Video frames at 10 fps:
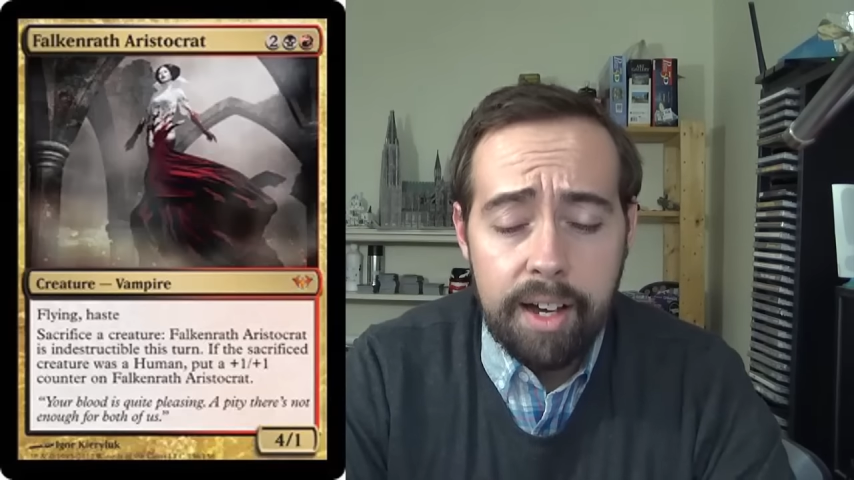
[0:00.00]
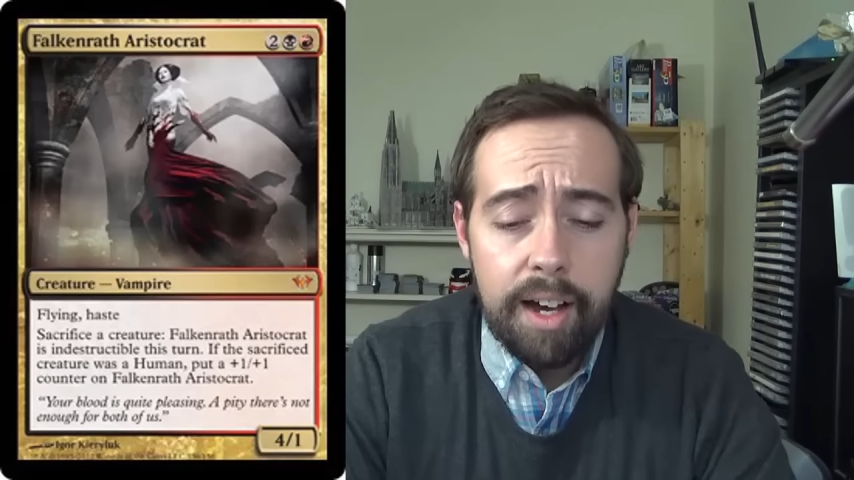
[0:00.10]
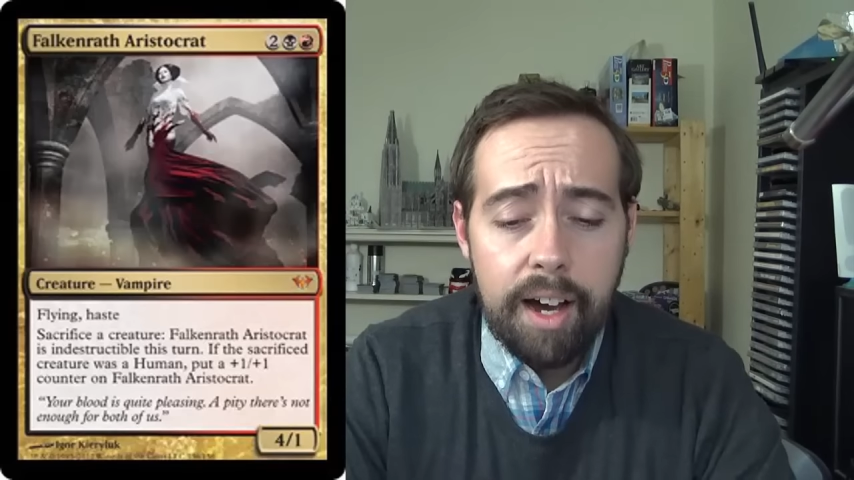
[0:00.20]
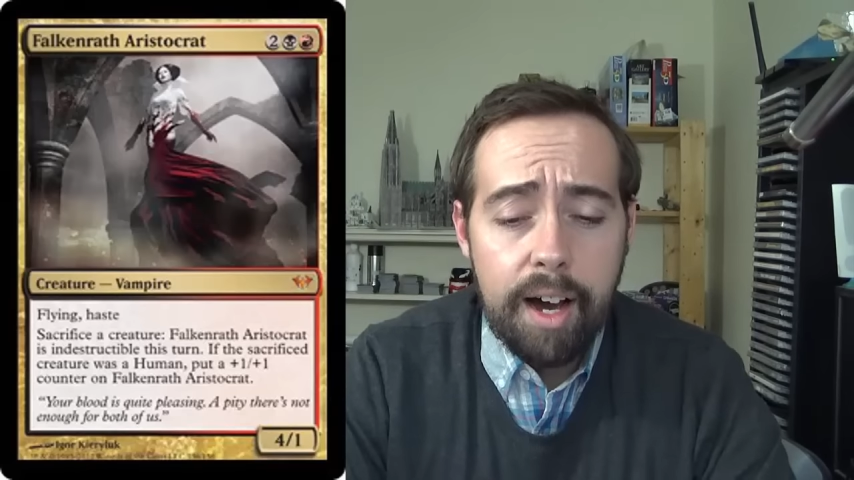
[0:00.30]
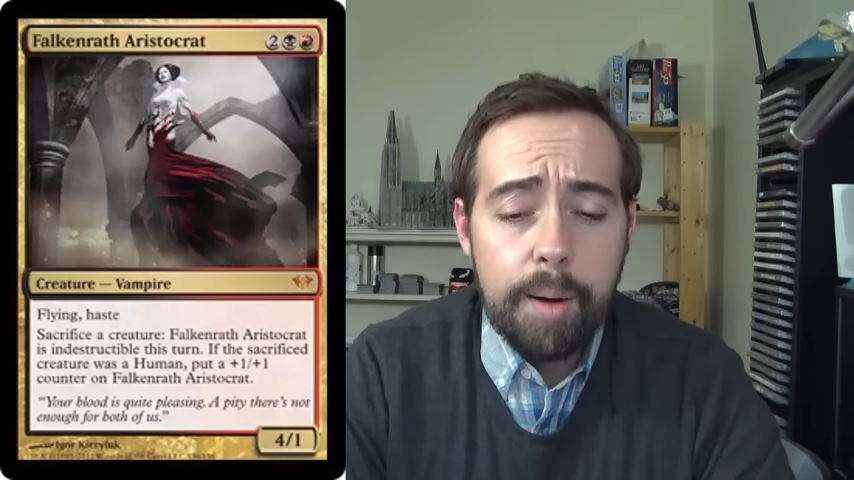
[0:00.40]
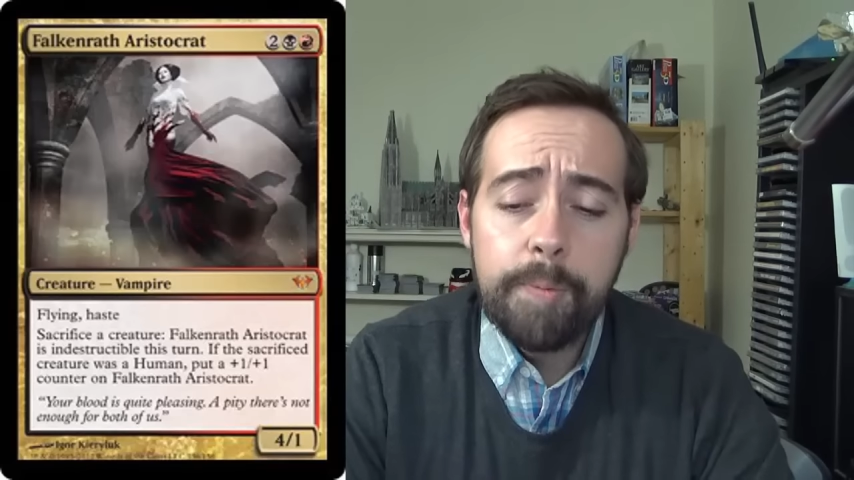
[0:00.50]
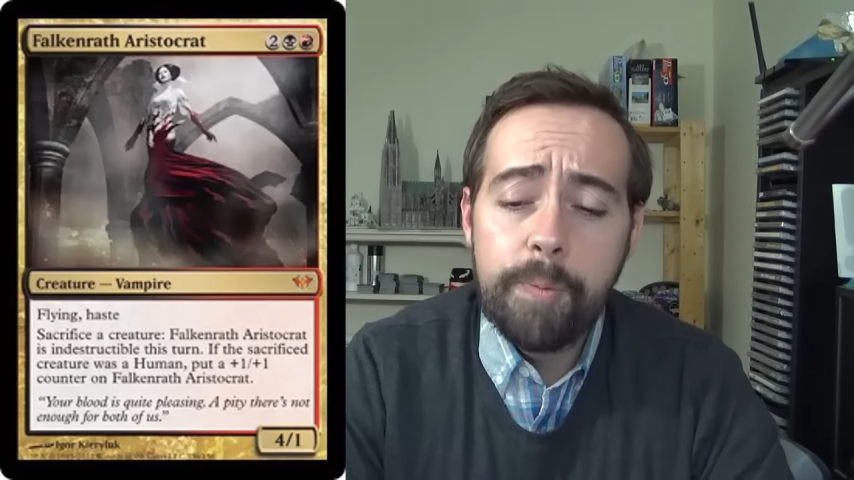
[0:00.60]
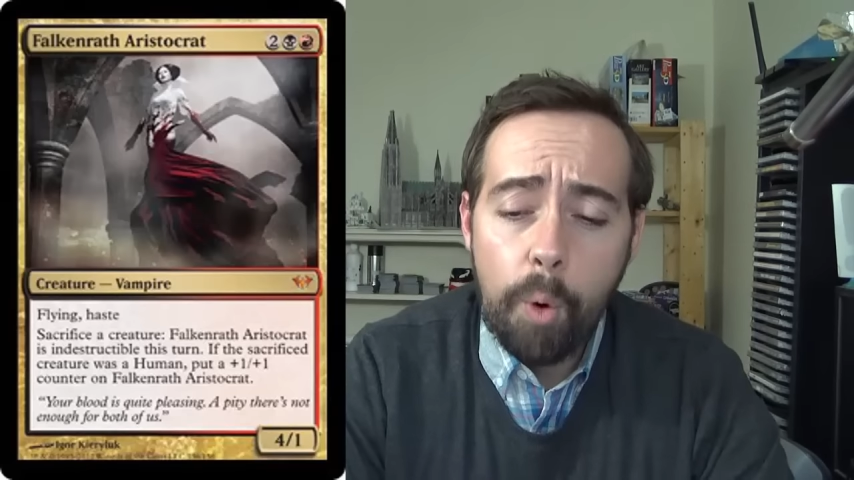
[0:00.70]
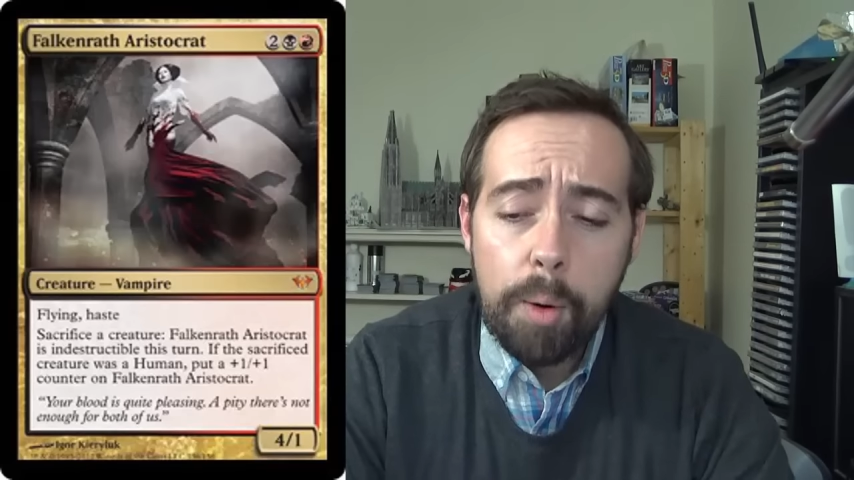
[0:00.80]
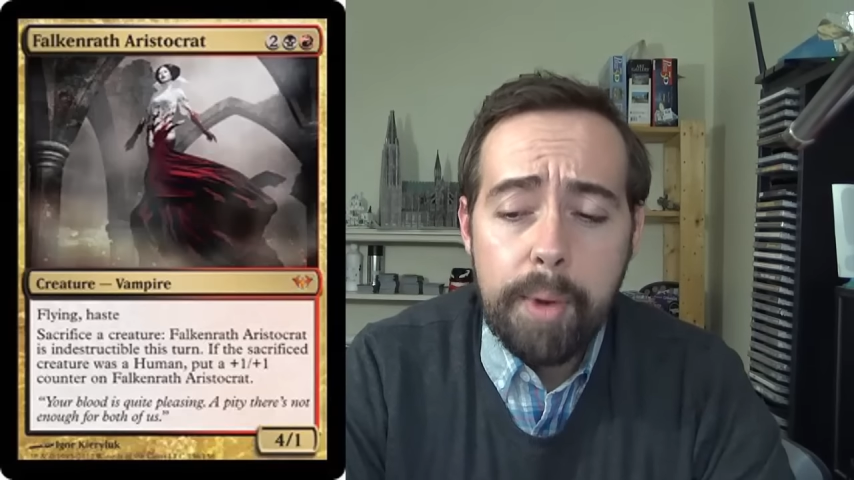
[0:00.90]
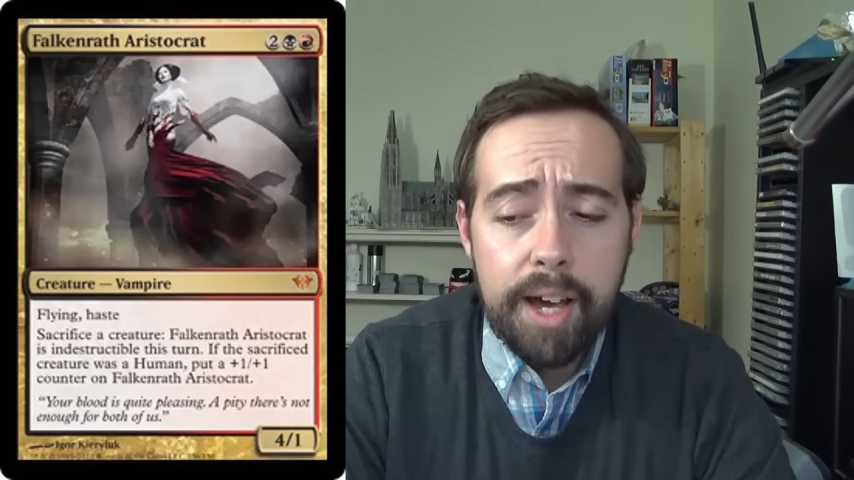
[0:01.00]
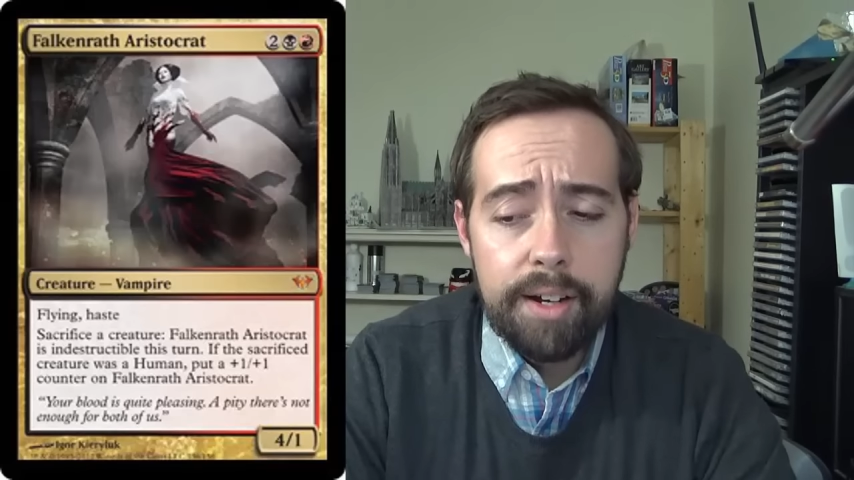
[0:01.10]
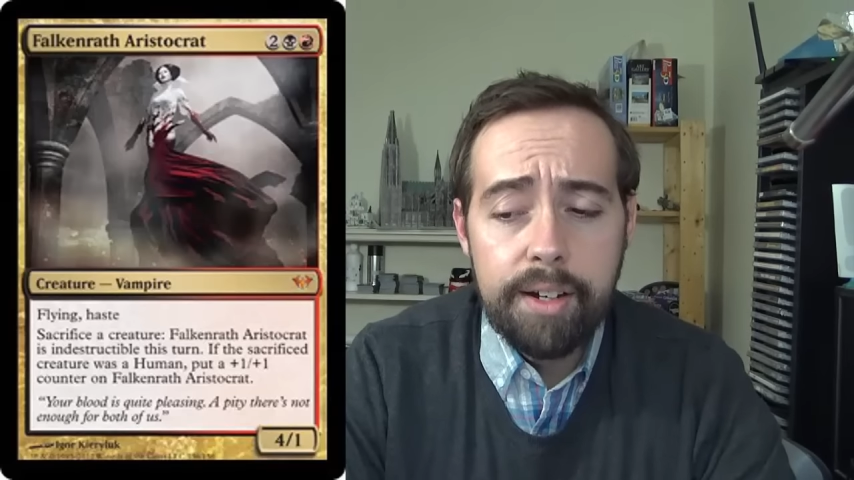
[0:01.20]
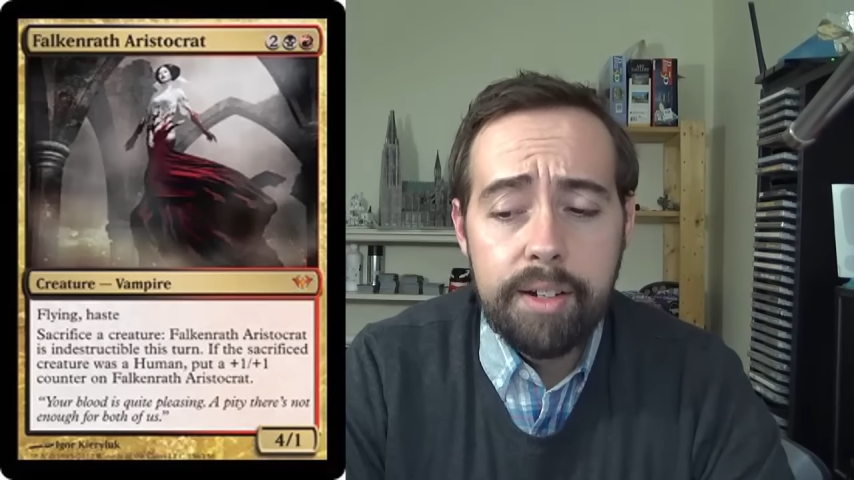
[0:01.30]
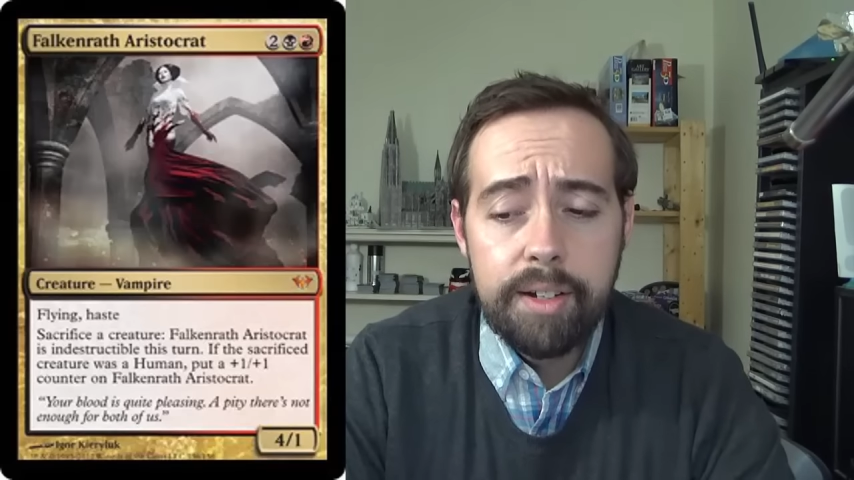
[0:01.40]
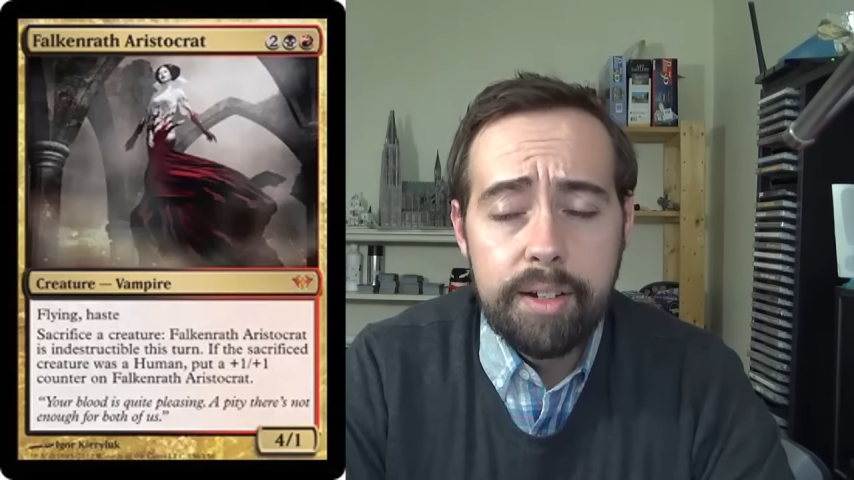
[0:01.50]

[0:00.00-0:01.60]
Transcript: 4 mana